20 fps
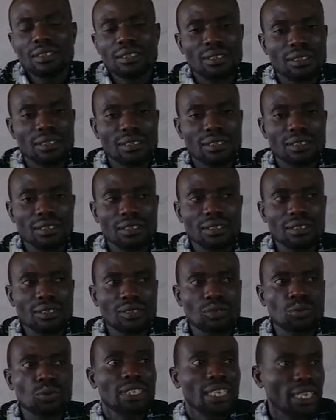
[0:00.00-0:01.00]
it
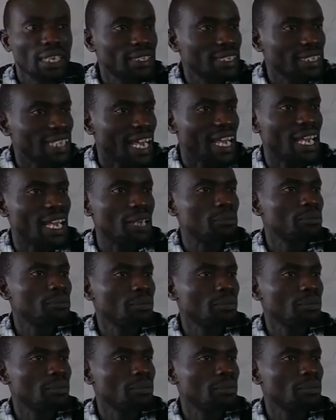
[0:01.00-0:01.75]
will take time